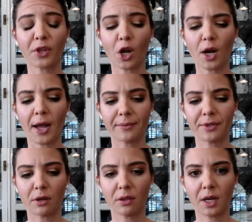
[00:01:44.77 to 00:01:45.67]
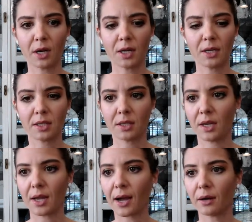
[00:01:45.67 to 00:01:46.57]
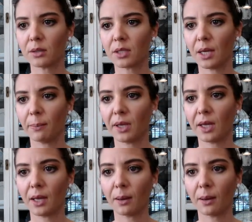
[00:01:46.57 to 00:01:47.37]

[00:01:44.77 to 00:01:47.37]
All right, so there is the housekeeping